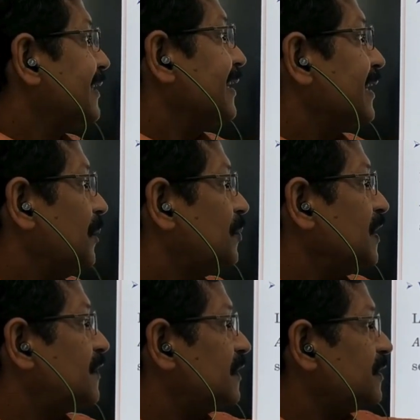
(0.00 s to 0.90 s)
then
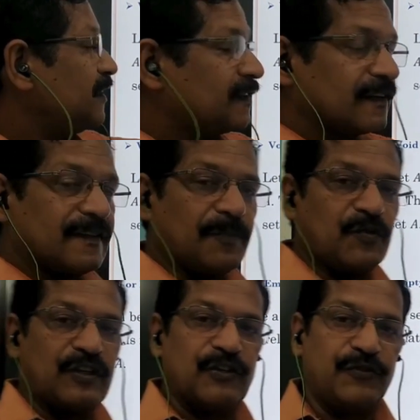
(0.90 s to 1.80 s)
empty set is a
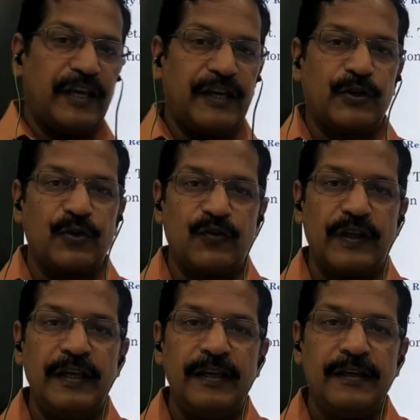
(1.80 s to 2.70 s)
subset of A cross
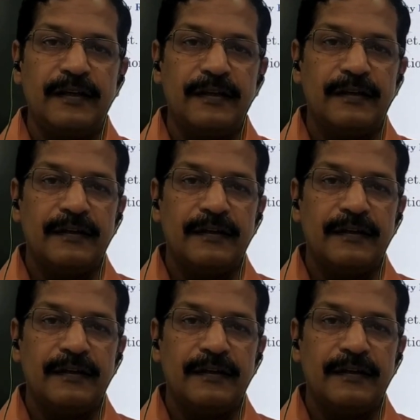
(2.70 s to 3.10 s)
A.